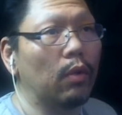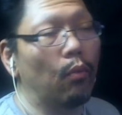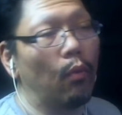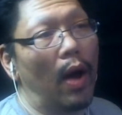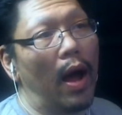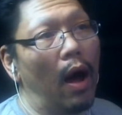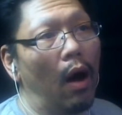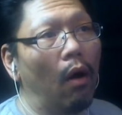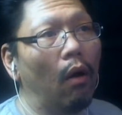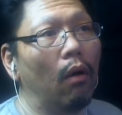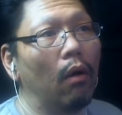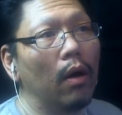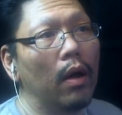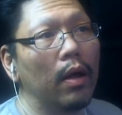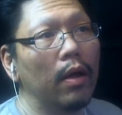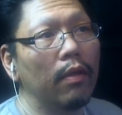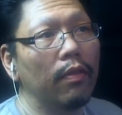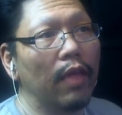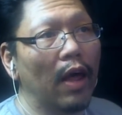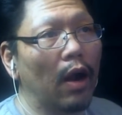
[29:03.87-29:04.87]
well
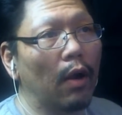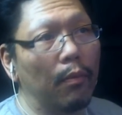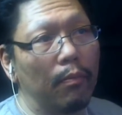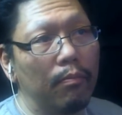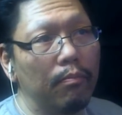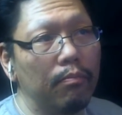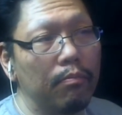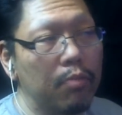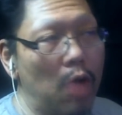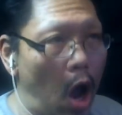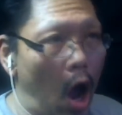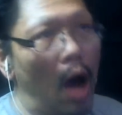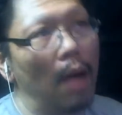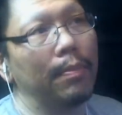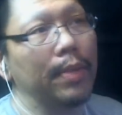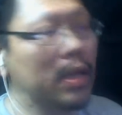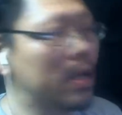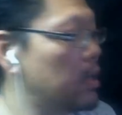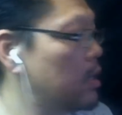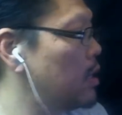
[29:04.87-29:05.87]
that are
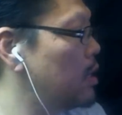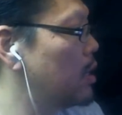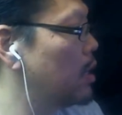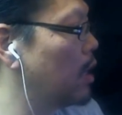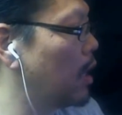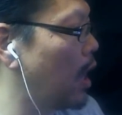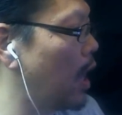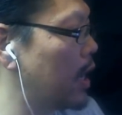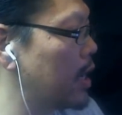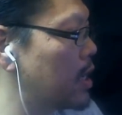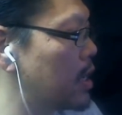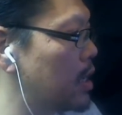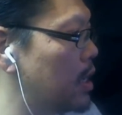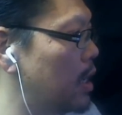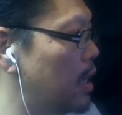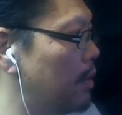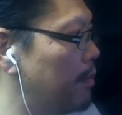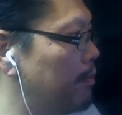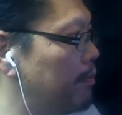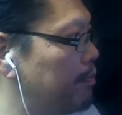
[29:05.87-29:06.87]
common, like
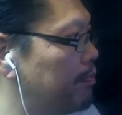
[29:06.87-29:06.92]
AR,